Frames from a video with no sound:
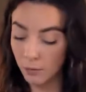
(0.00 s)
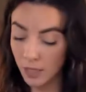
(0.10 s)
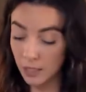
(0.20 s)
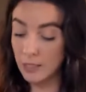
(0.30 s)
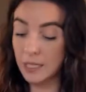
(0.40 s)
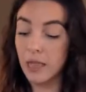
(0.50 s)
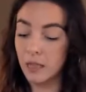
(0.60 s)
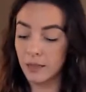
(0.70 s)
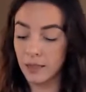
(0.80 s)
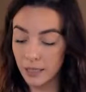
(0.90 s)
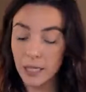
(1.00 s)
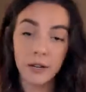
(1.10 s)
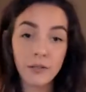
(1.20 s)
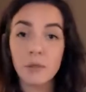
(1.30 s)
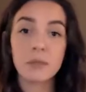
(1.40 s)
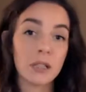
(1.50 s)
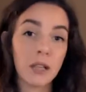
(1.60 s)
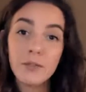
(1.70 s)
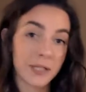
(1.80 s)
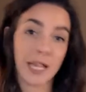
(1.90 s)
because the King of Cups
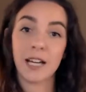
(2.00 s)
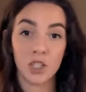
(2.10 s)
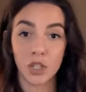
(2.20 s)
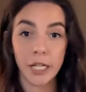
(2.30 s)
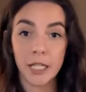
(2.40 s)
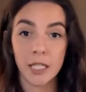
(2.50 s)
loves that shit.